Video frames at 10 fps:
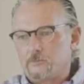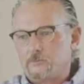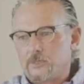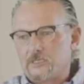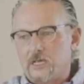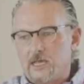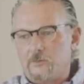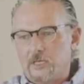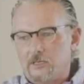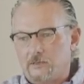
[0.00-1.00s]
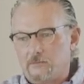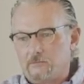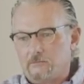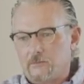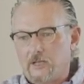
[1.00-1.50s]
beside being
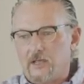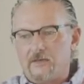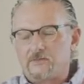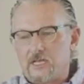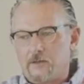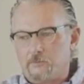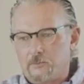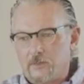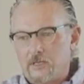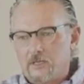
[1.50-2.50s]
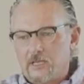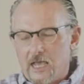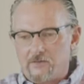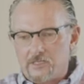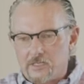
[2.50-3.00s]
a lifetime
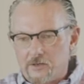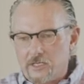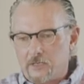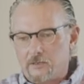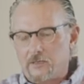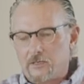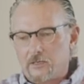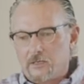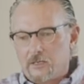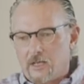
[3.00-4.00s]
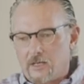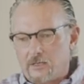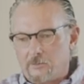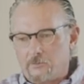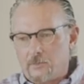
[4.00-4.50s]
Galvestonian
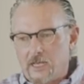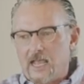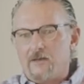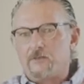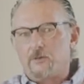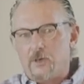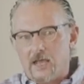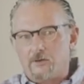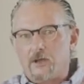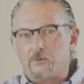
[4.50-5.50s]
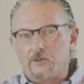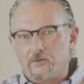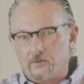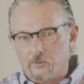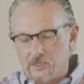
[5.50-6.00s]
and having the background with the
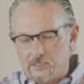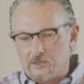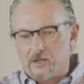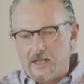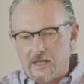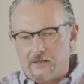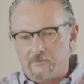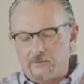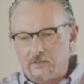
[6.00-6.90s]
school district I have.